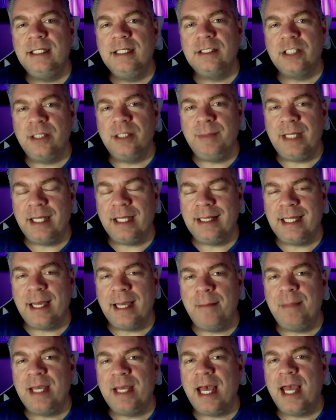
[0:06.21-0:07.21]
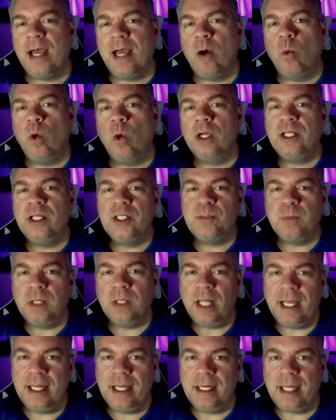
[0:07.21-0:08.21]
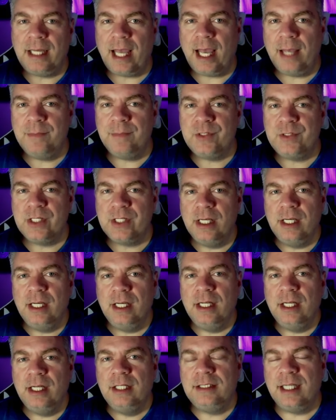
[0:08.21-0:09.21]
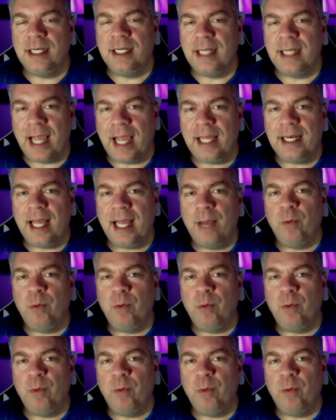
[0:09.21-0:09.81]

It's going to be in the NBA on one of these play-in games tonight.